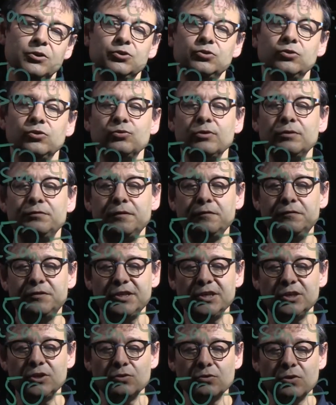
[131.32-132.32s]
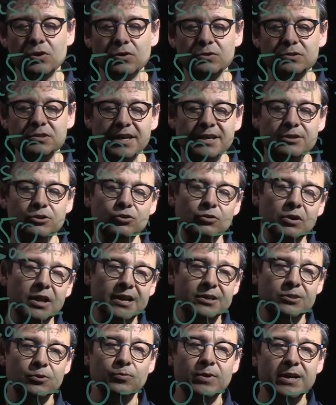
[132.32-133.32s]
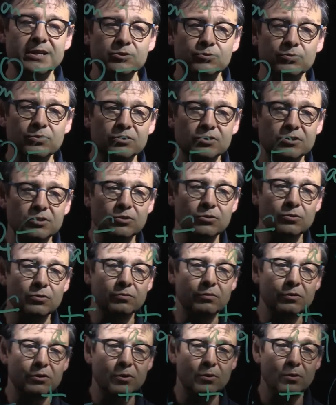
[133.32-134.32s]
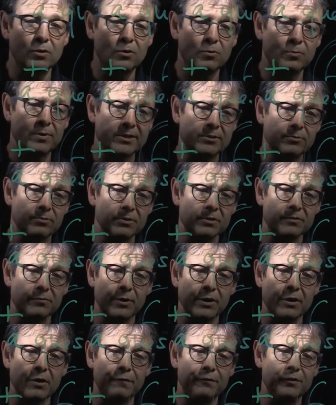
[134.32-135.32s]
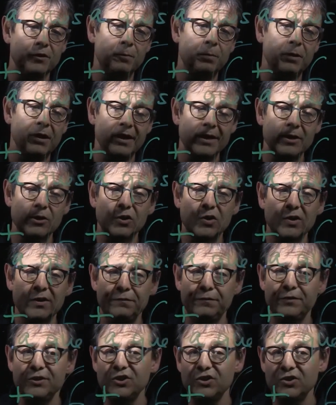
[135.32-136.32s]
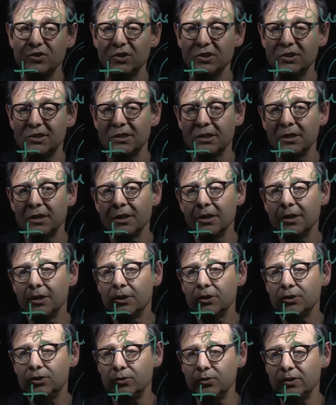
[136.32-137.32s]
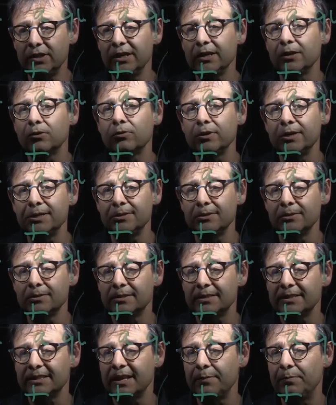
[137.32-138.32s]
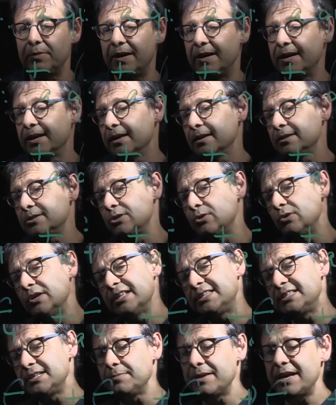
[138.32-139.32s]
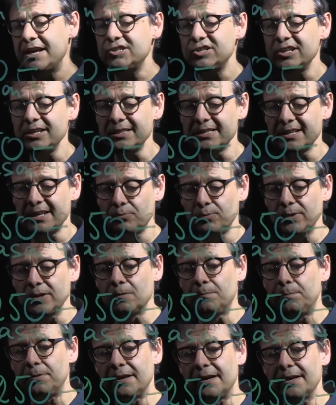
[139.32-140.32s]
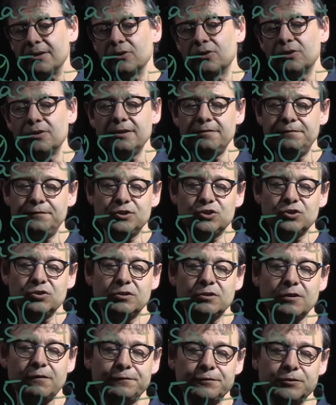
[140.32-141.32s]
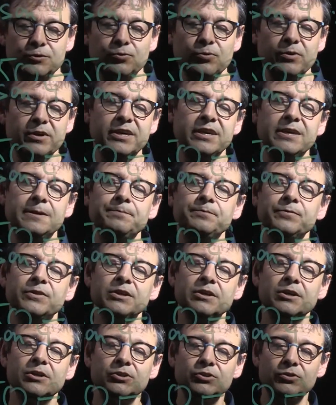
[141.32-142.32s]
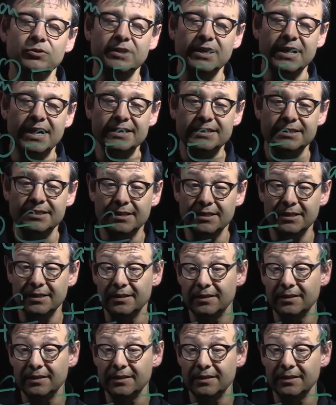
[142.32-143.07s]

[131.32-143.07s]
250 euros and do like the restaurants do. The restaurants very often apply a coefficient to the ingredients they buy. So let's imagine that we apply a coefficient of 3 to that